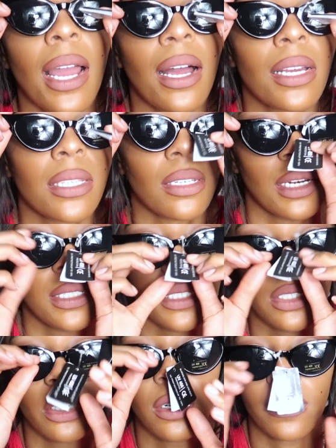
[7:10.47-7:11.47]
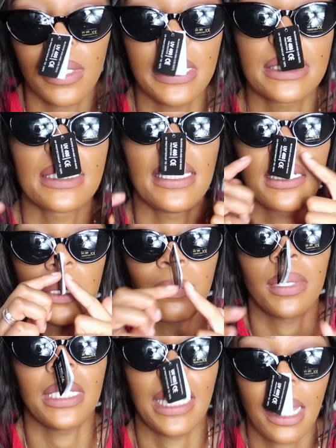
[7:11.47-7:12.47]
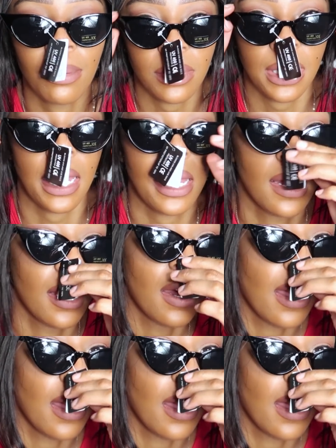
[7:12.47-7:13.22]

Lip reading: cat eye sunglasses. You can't really see because the bloody label's there.